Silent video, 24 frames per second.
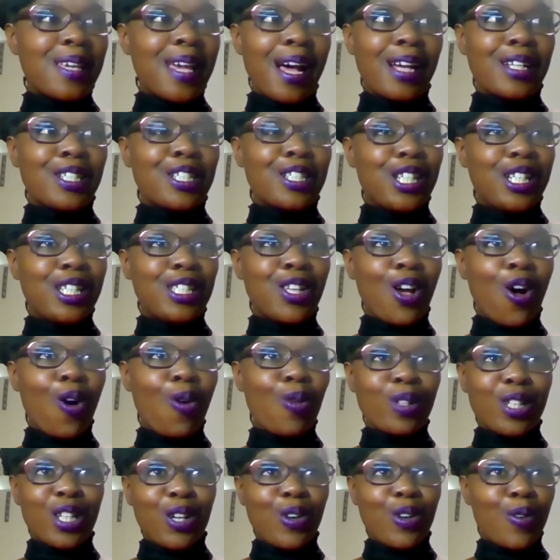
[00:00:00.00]
yeah, she's
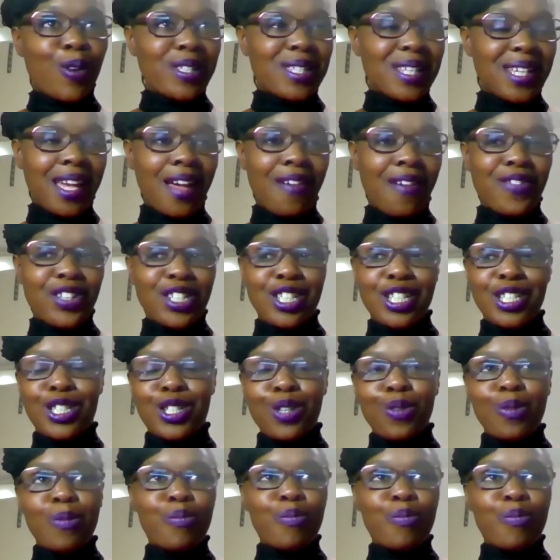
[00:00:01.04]
holding it all together. She's